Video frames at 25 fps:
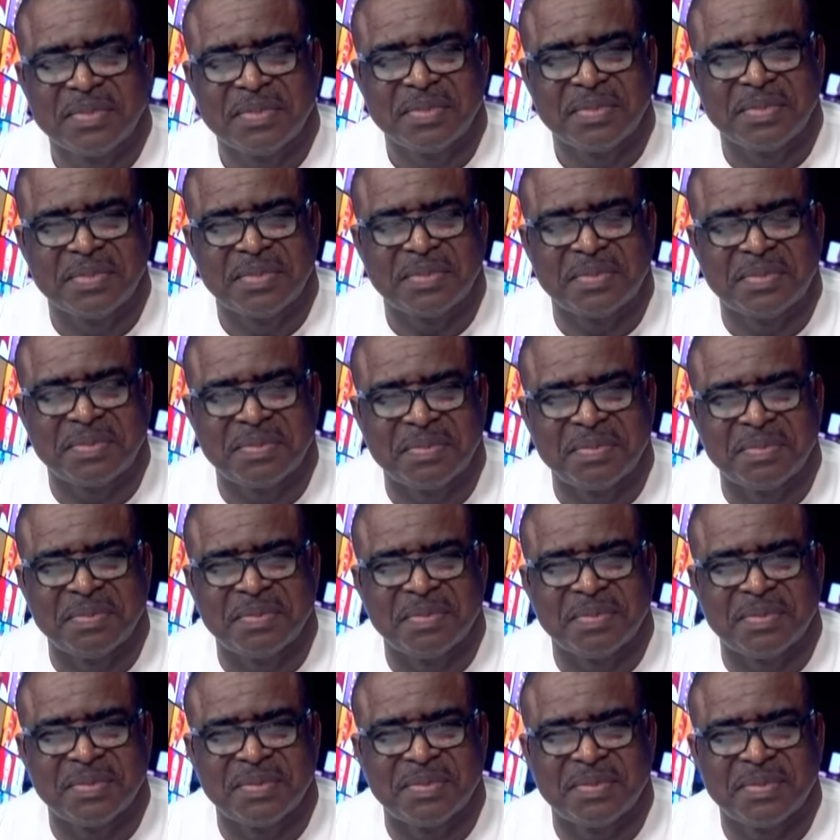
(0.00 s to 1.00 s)

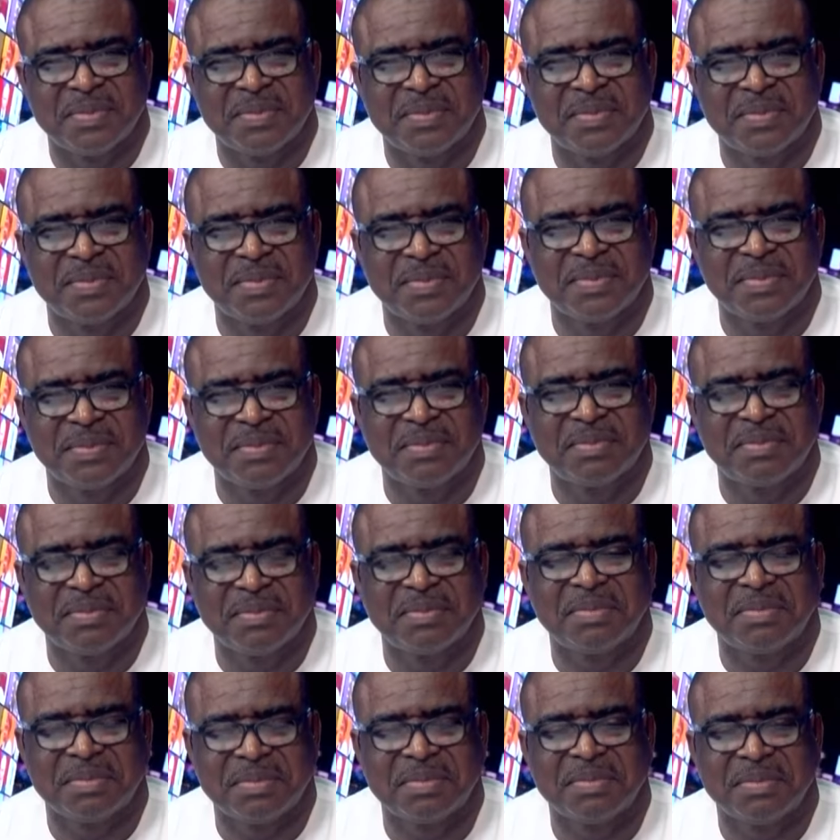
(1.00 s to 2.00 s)

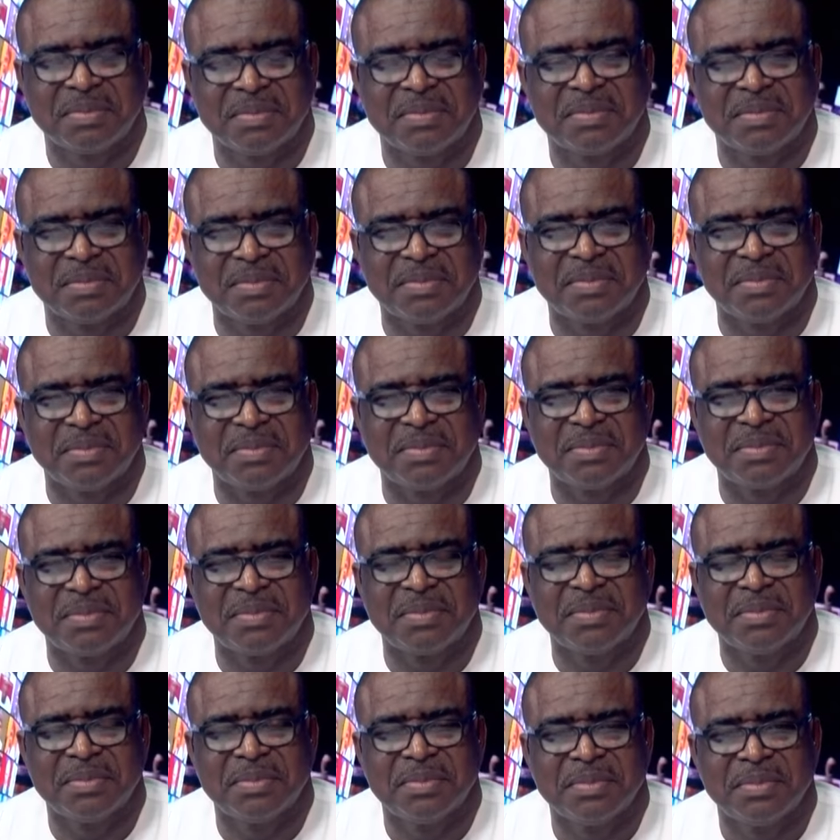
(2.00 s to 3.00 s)

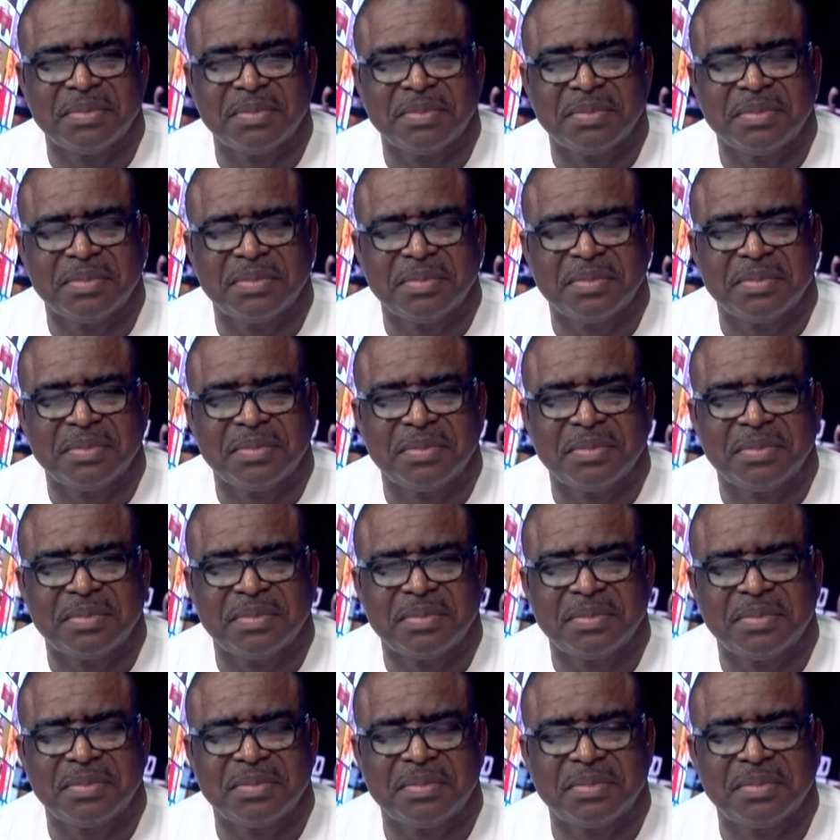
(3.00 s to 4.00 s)

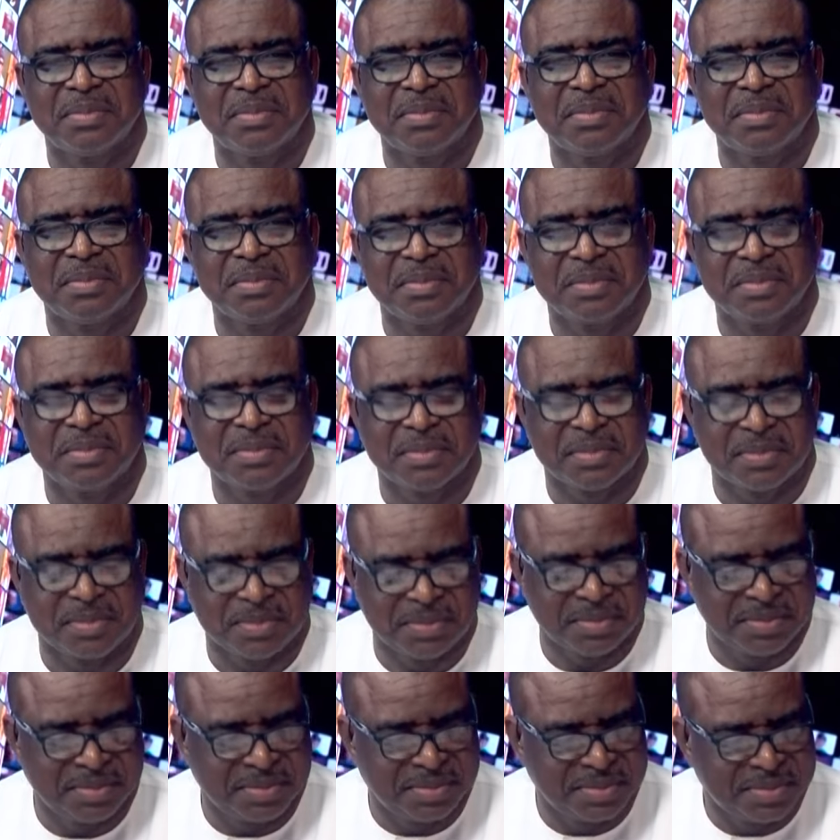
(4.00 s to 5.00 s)

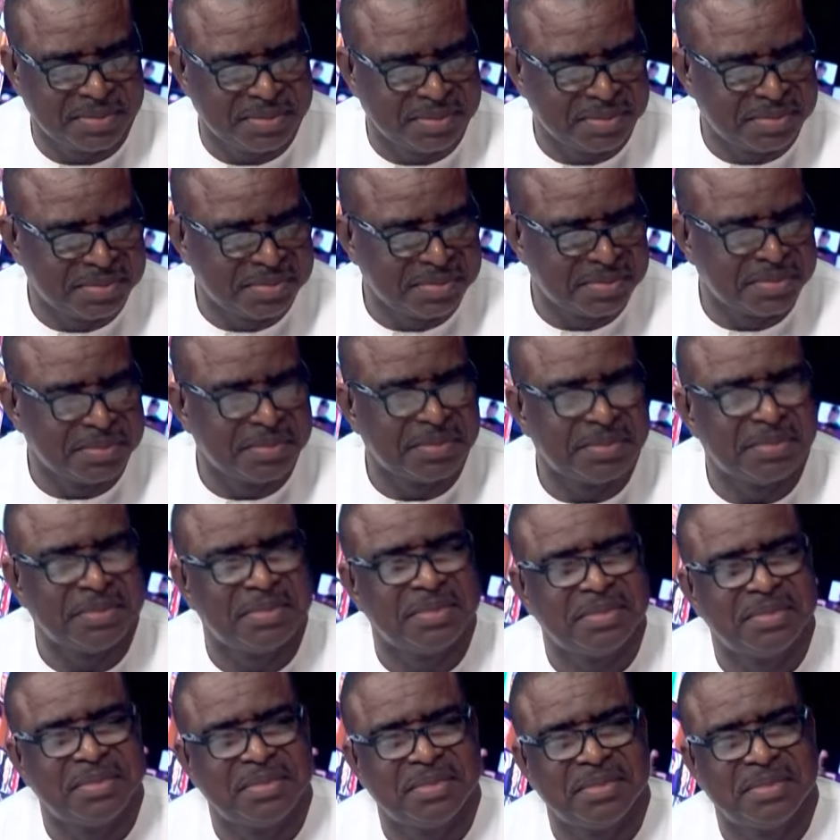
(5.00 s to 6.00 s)

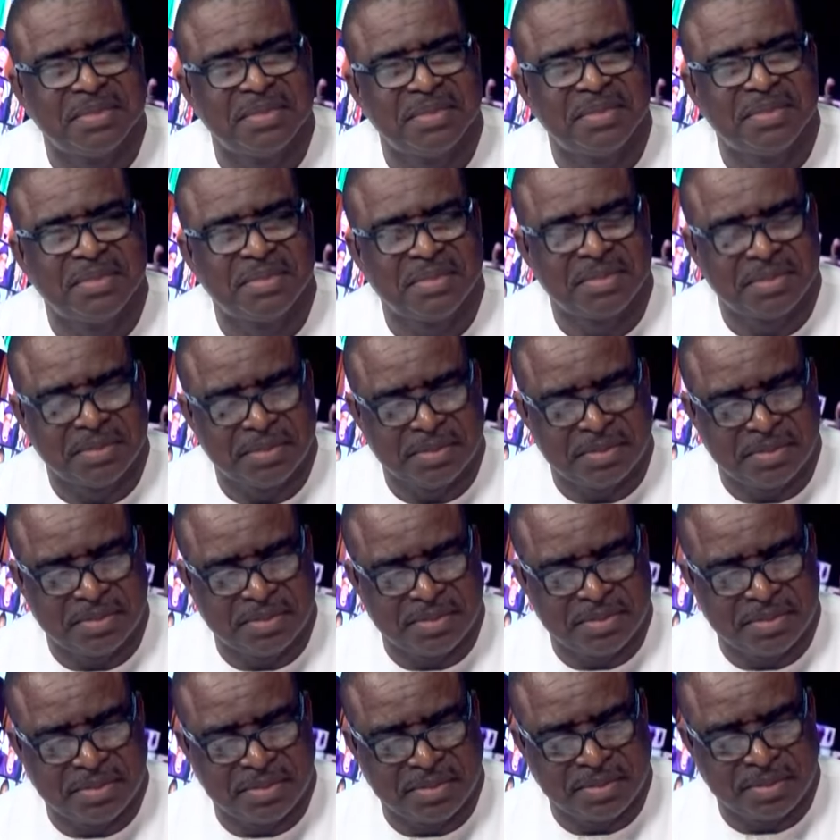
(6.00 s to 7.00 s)

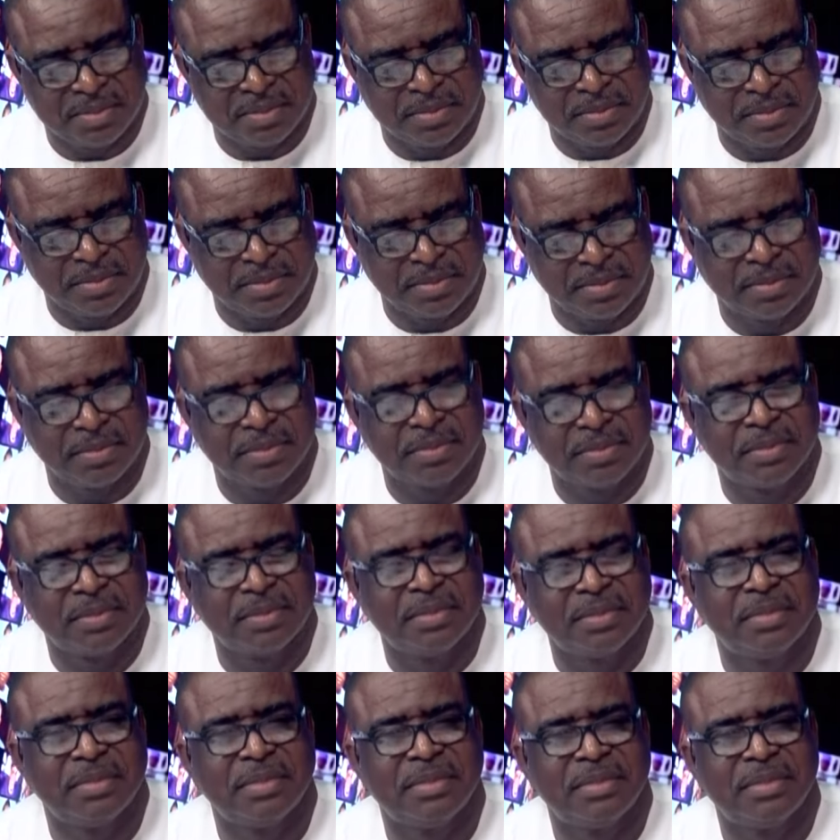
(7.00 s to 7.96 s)
No words are spoken by the person on screen.